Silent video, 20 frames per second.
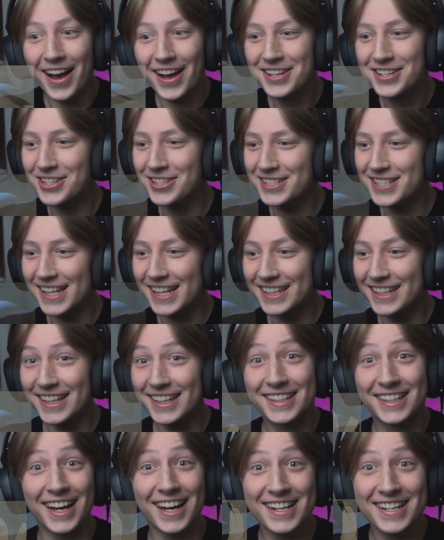Just like
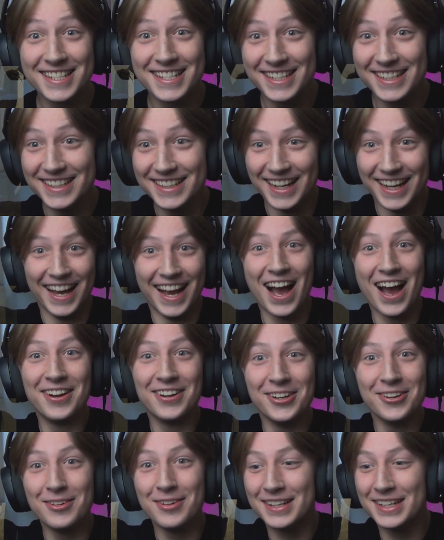Kakashi. I
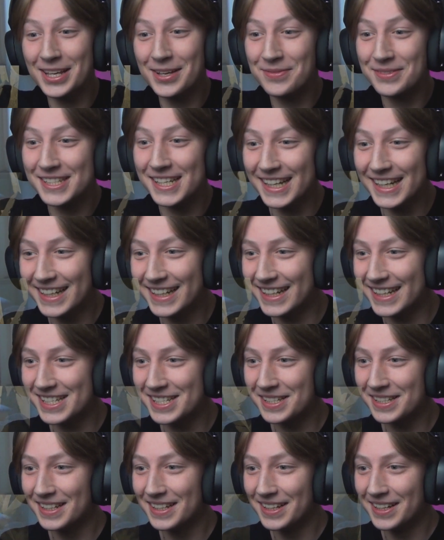know I keep saying
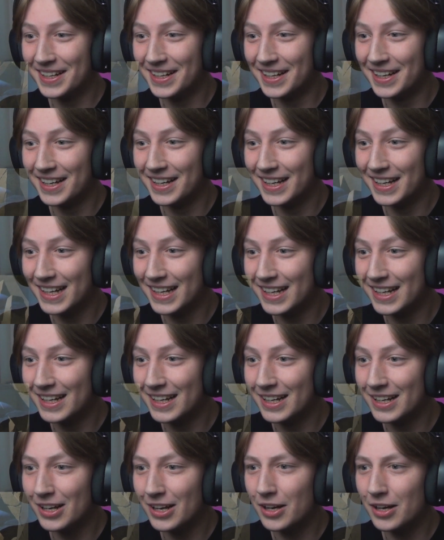this.
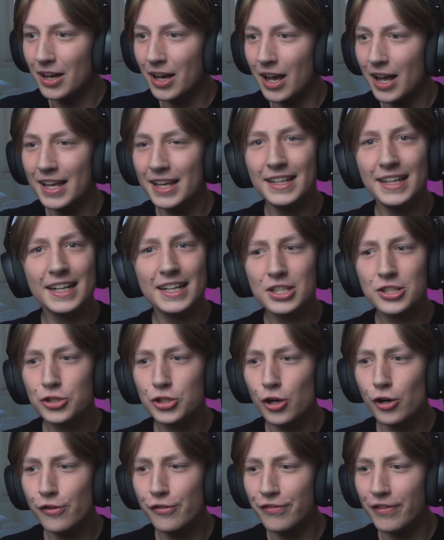He did it
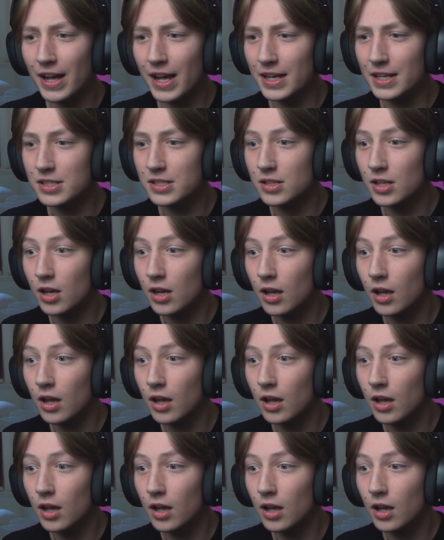so fast.